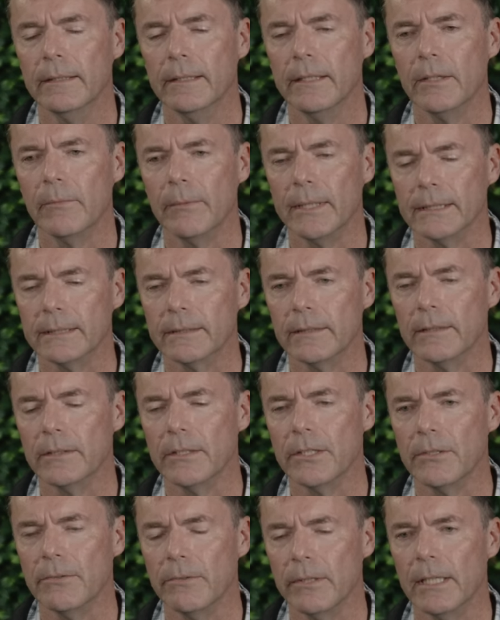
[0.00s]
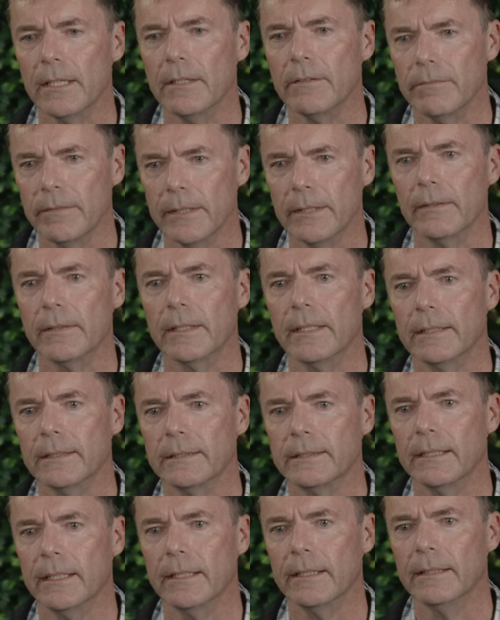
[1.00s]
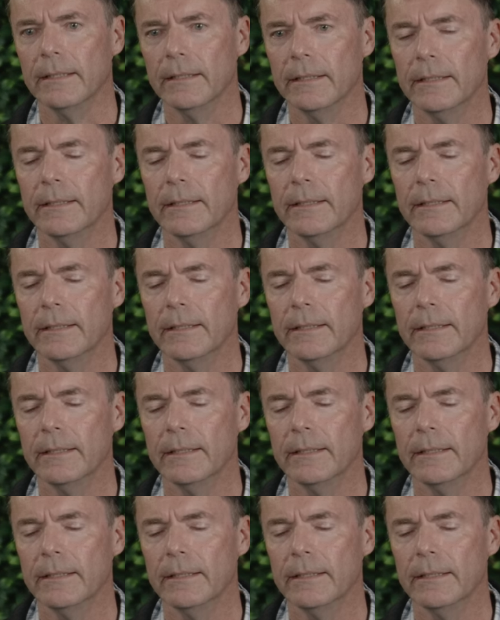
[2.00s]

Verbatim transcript: in Westland you really feel that uh,